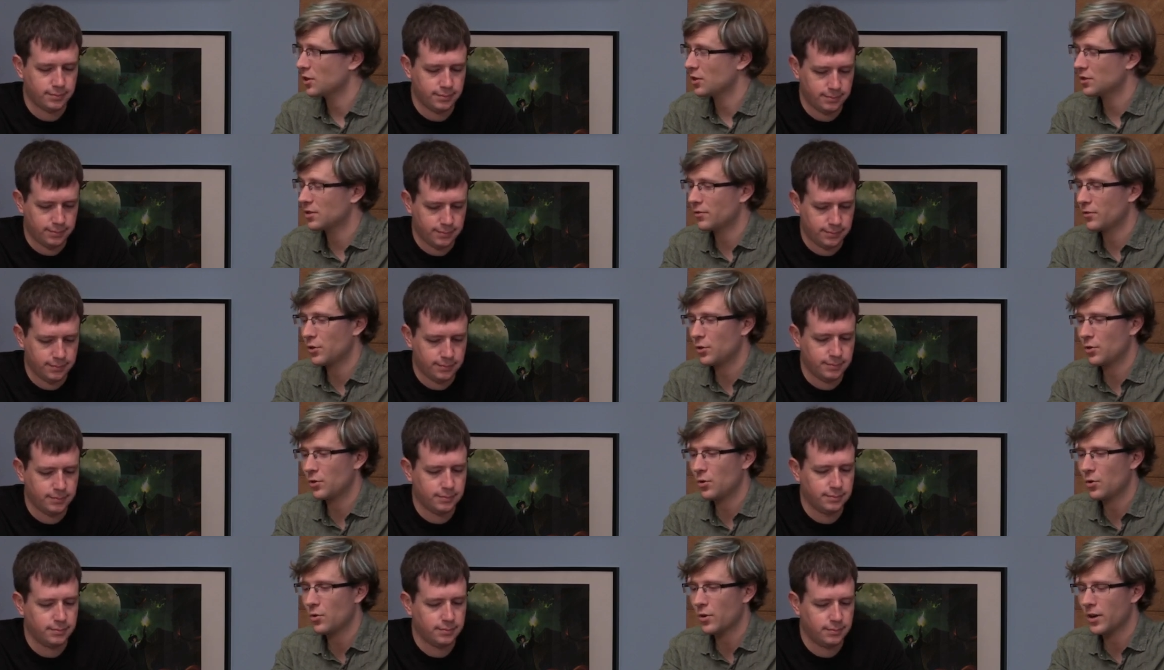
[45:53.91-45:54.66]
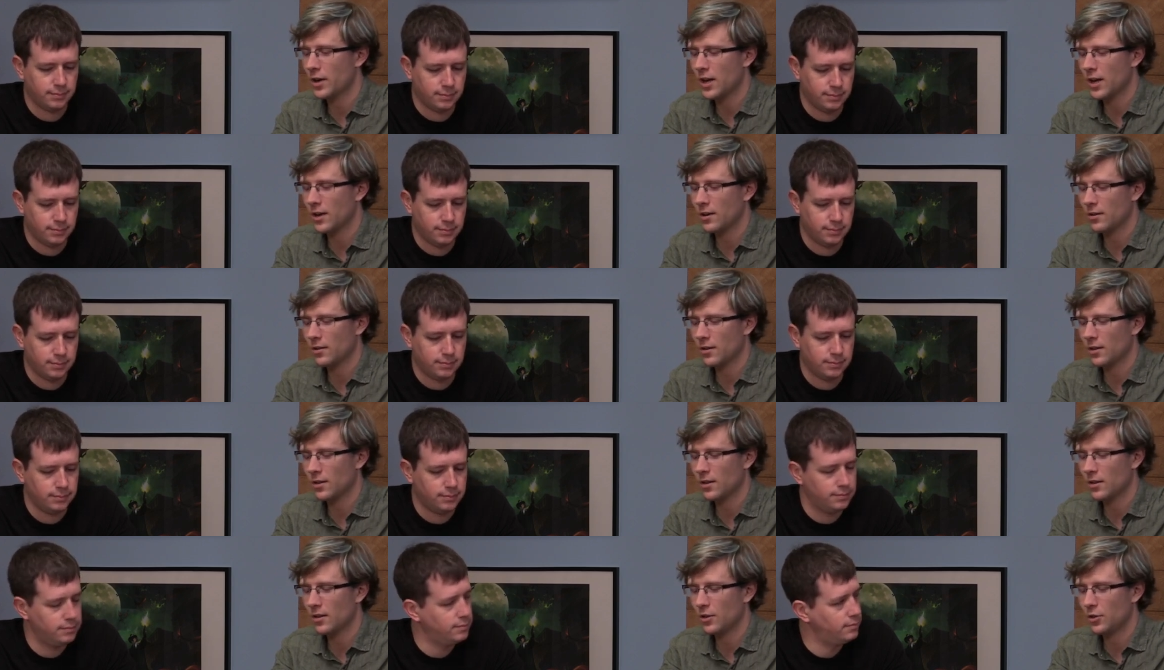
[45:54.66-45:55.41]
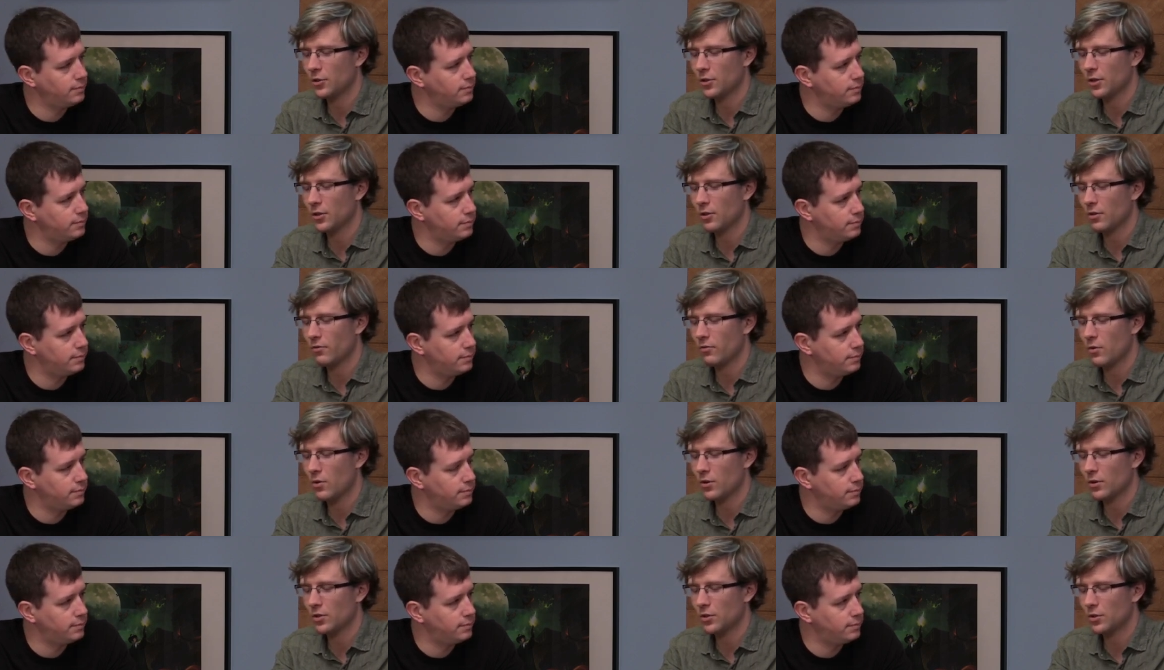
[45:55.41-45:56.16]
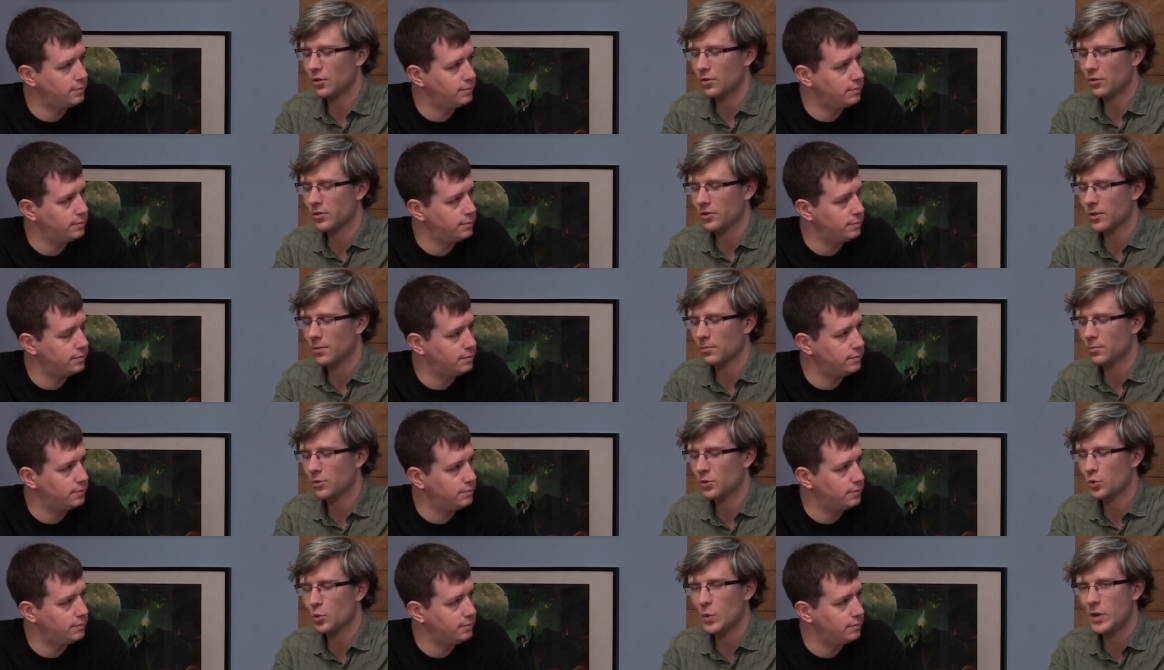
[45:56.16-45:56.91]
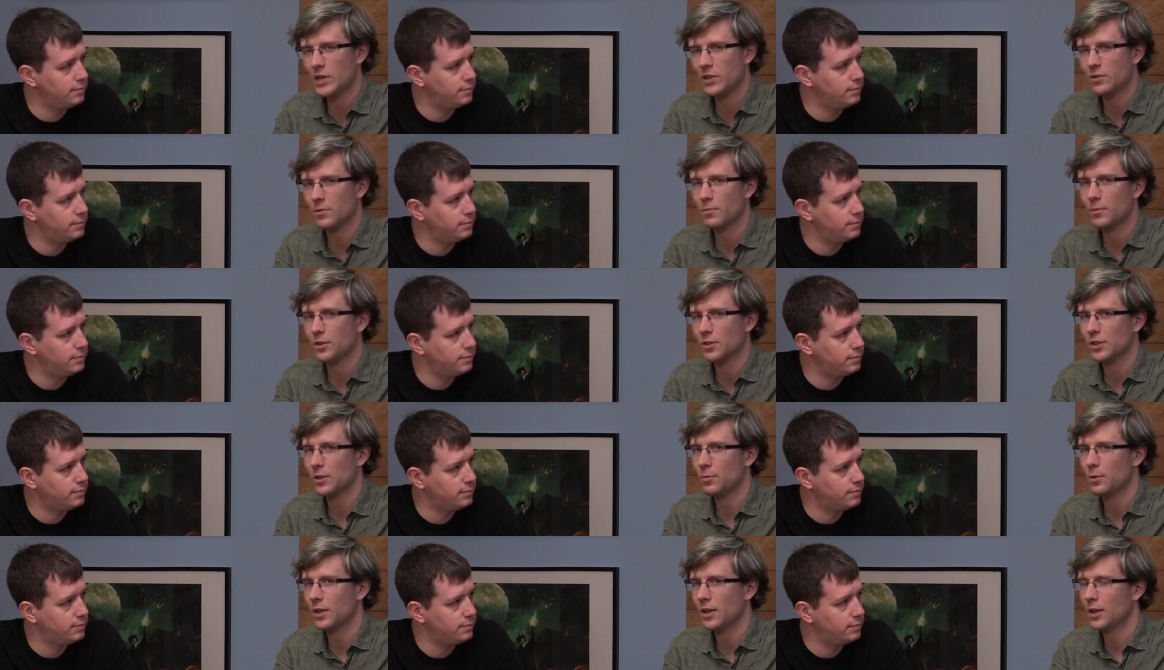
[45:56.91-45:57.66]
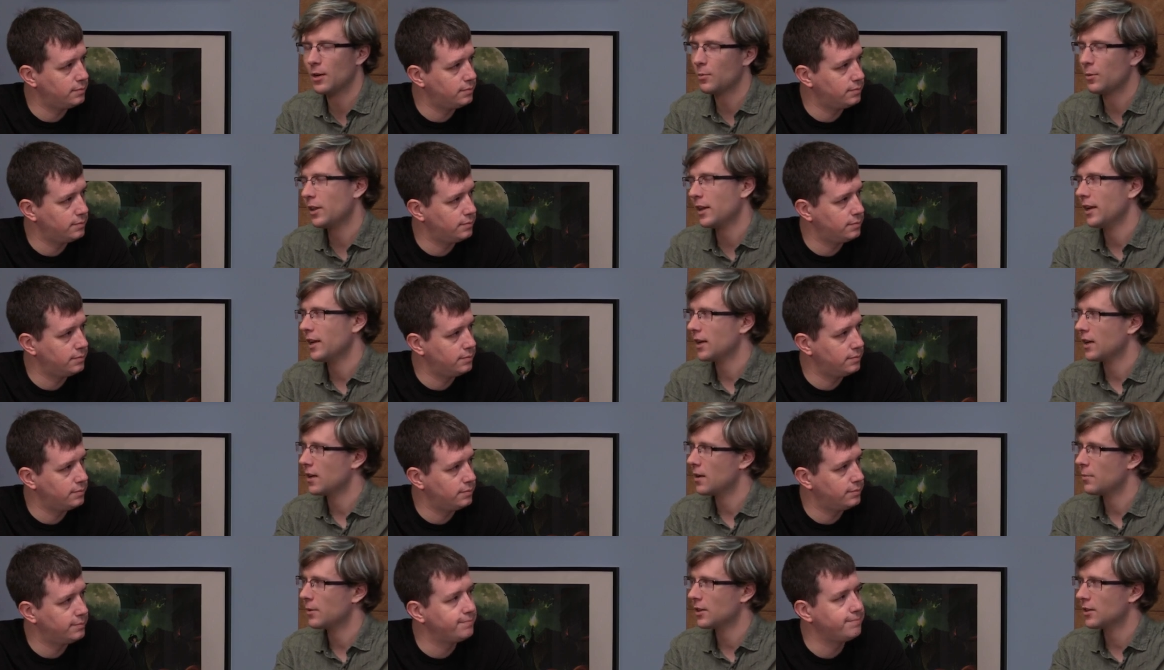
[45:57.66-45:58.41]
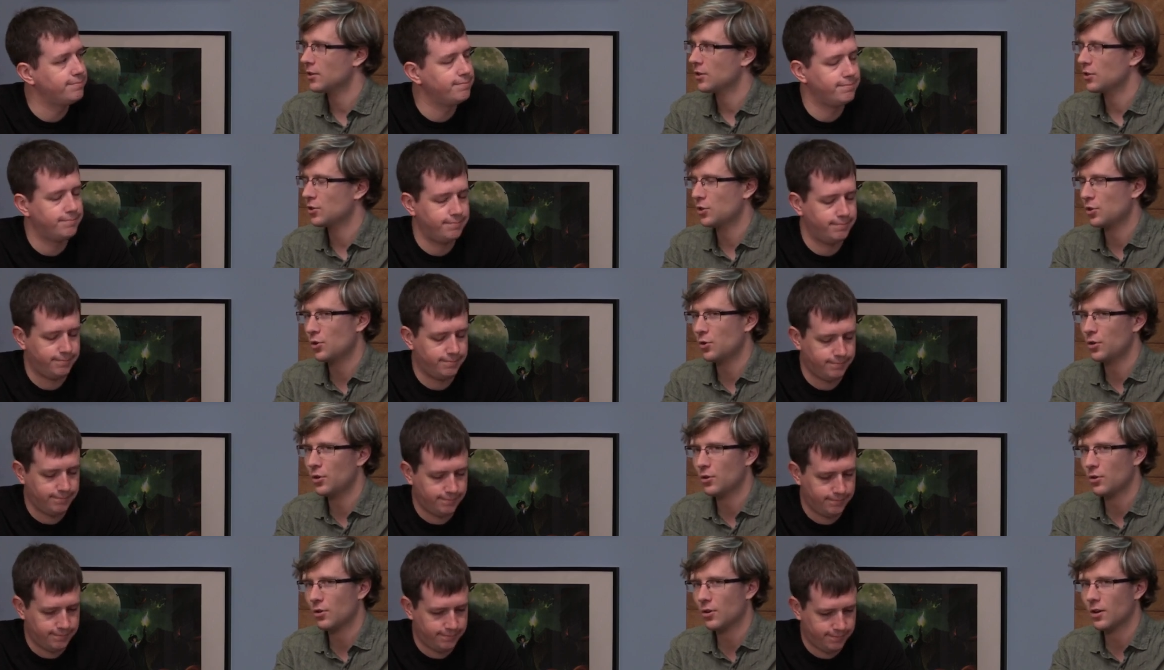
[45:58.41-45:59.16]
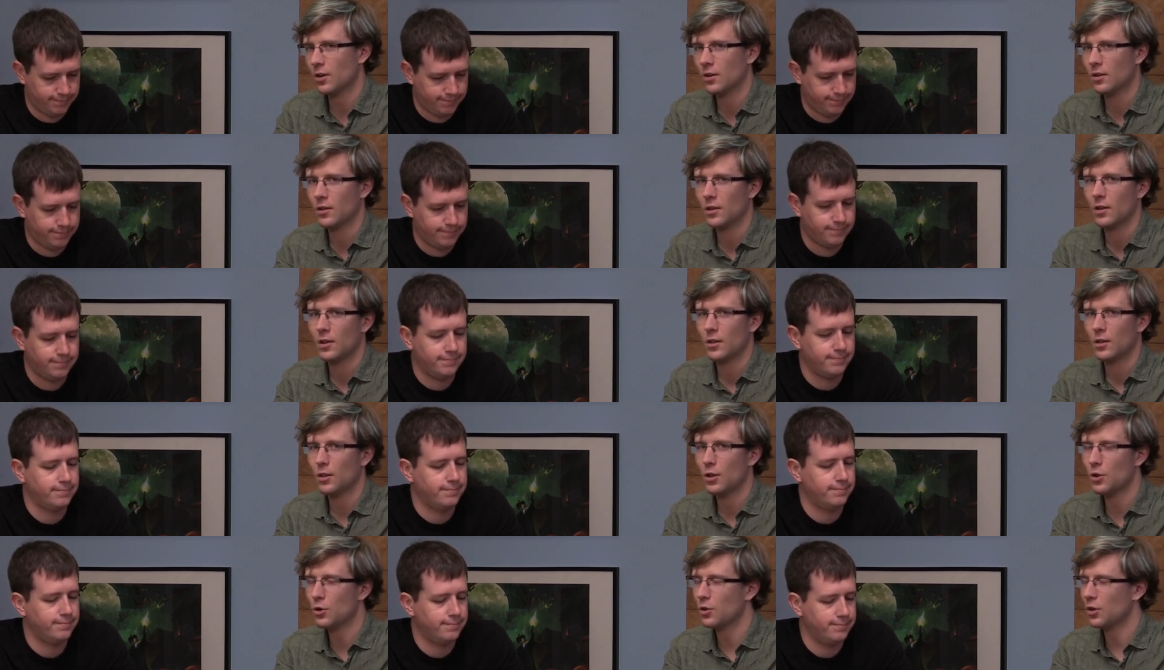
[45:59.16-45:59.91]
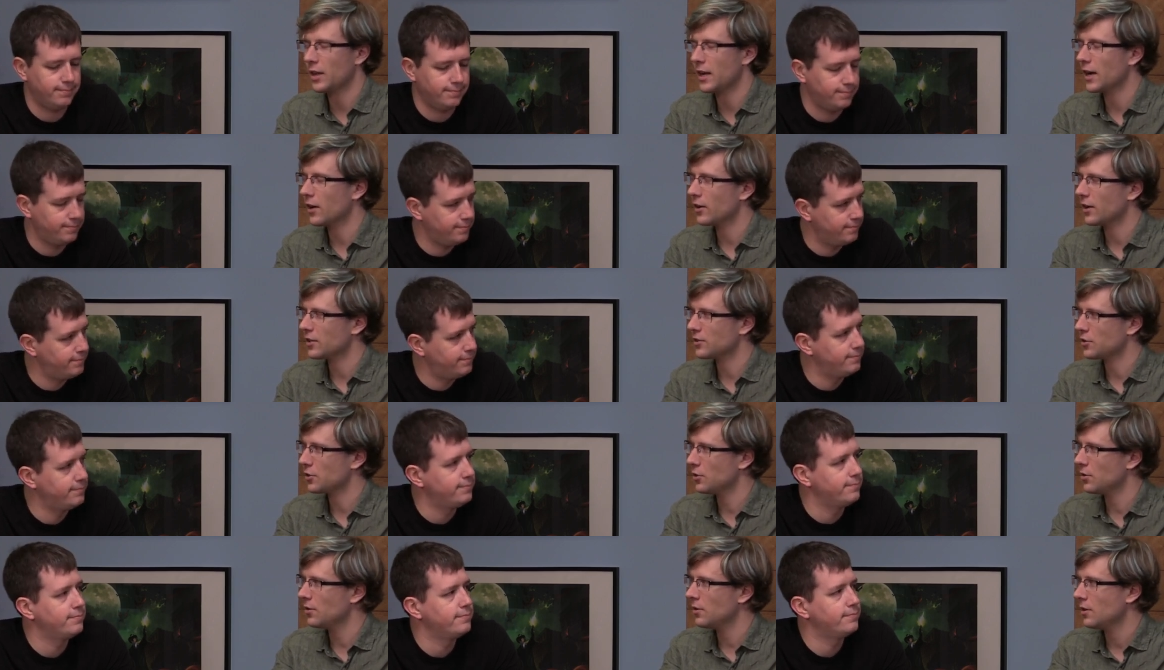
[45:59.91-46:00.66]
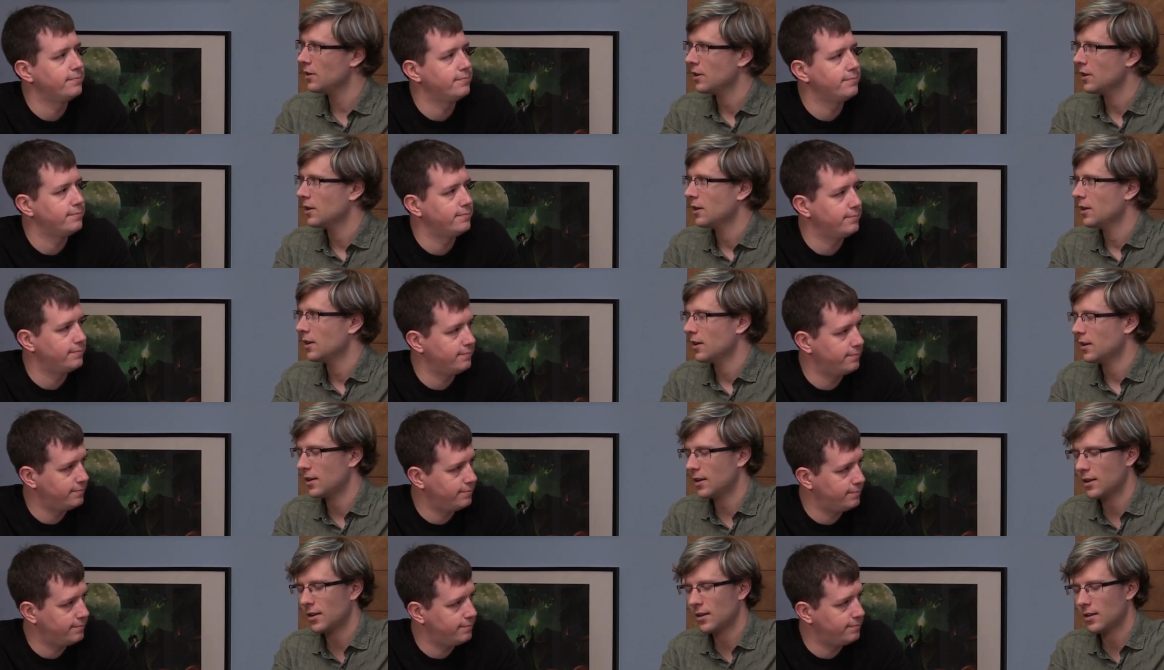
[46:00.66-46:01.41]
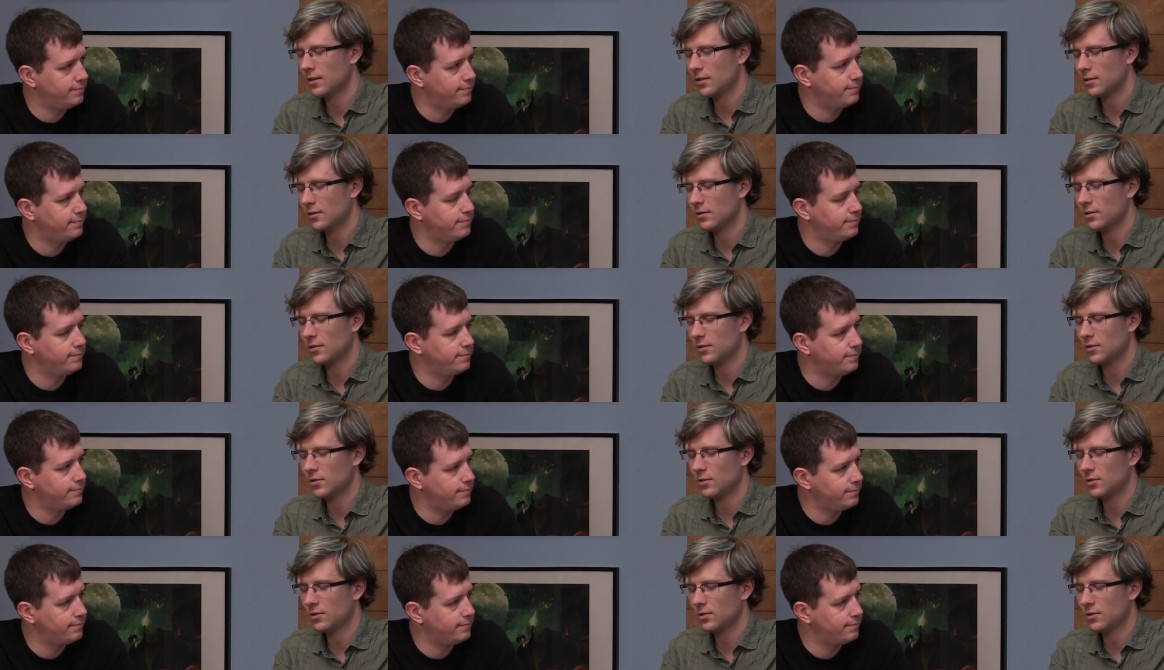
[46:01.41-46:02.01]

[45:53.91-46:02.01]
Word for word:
Speaker 1: Those of you who are not, uh, you can look forward to some sweet multiplayer play coming to your local area soon. Uh,